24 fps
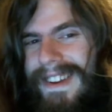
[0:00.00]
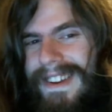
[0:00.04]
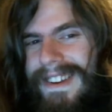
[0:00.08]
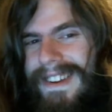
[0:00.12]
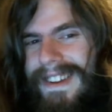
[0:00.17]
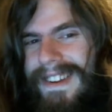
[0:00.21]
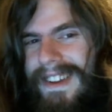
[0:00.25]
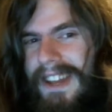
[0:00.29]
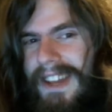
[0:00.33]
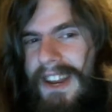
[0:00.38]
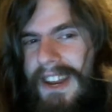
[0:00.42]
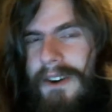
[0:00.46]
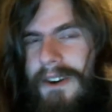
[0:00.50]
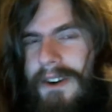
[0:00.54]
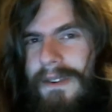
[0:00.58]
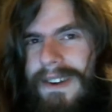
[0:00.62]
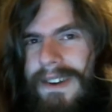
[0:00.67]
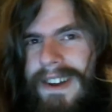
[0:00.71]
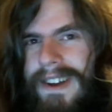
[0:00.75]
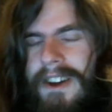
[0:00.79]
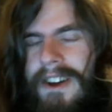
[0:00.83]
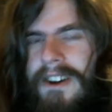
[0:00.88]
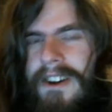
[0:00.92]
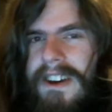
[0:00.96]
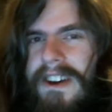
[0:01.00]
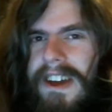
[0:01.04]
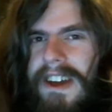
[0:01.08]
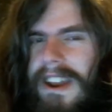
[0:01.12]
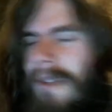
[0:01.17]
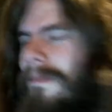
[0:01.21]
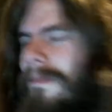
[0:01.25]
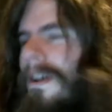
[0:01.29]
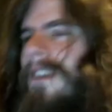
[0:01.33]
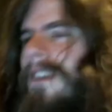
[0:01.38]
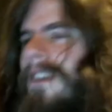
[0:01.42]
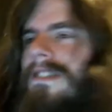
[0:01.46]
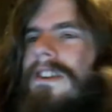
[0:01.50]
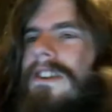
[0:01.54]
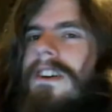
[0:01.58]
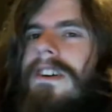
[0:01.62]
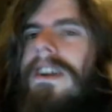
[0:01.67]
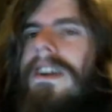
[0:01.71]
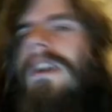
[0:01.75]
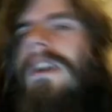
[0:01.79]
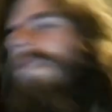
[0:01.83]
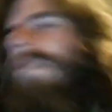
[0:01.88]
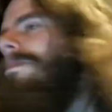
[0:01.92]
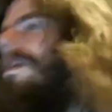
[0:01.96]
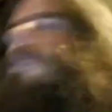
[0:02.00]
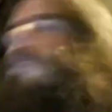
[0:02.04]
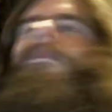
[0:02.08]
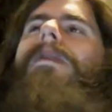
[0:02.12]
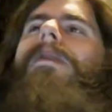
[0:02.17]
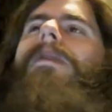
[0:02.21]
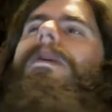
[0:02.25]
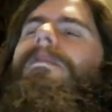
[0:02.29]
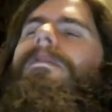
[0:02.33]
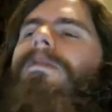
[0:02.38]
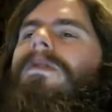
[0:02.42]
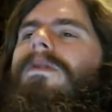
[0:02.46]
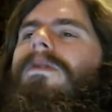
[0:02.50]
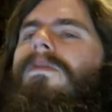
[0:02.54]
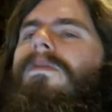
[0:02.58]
you know? And I'm not talking about people